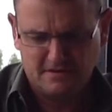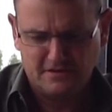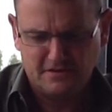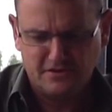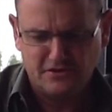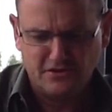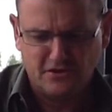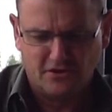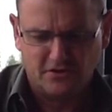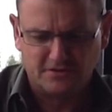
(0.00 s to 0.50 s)

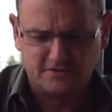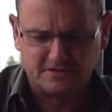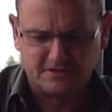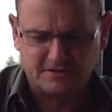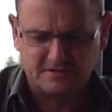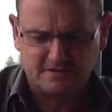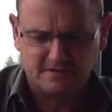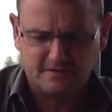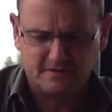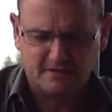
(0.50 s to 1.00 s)

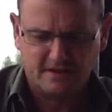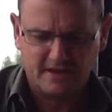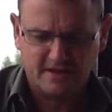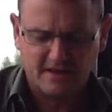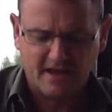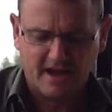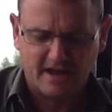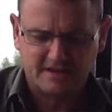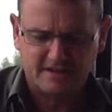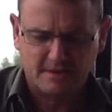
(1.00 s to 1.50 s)
knot like
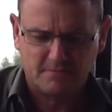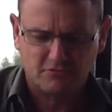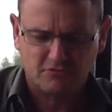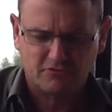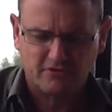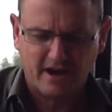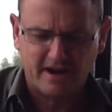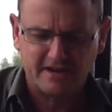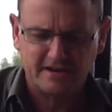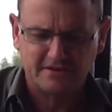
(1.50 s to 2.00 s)
that, a double
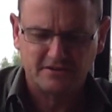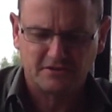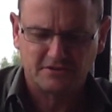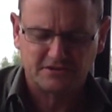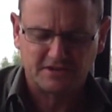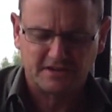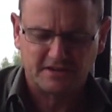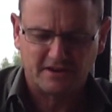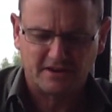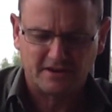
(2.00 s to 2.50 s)
granny
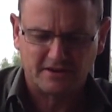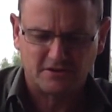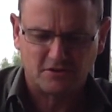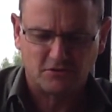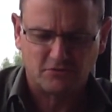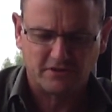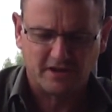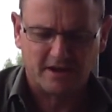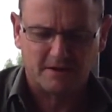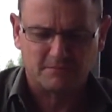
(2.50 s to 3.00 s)
knot I'd
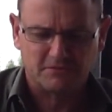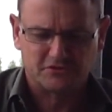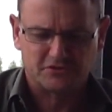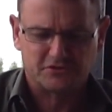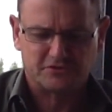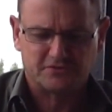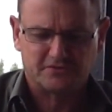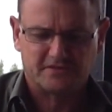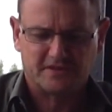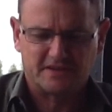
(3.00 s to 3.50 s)
call that. I'm not
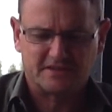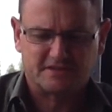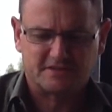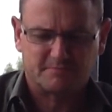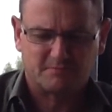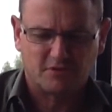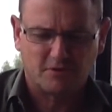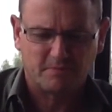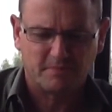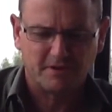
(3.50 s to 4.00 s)
sure if that's the
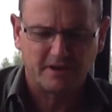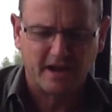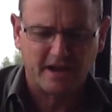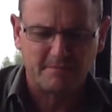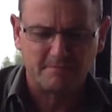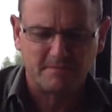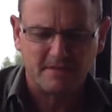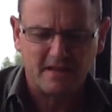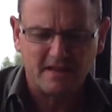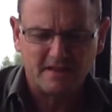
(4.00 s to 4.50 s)
proper
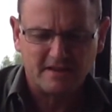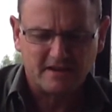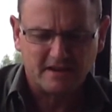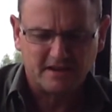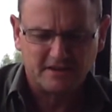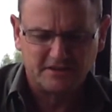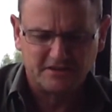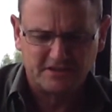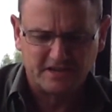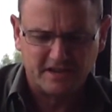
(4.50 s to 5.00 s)
name.
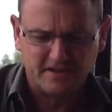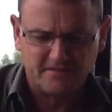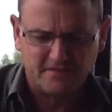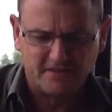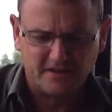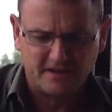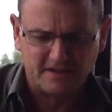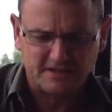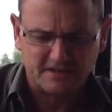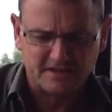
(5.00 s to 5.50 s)
And you see,
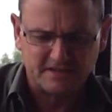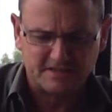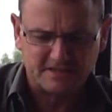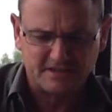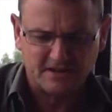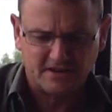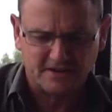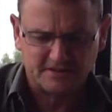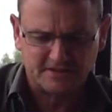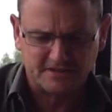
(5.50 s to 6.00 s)
as I
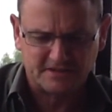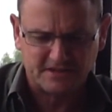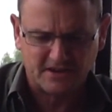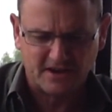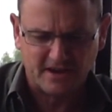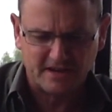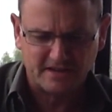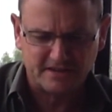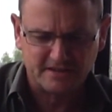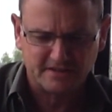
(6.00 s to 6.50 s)
start to
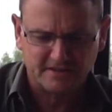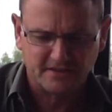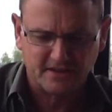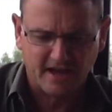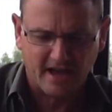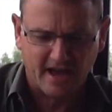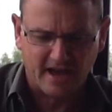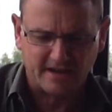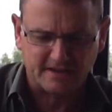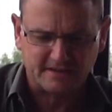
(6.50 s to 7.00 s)
tighten
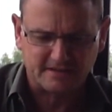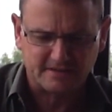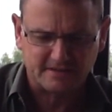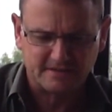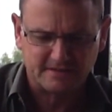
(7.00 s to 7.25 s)
that,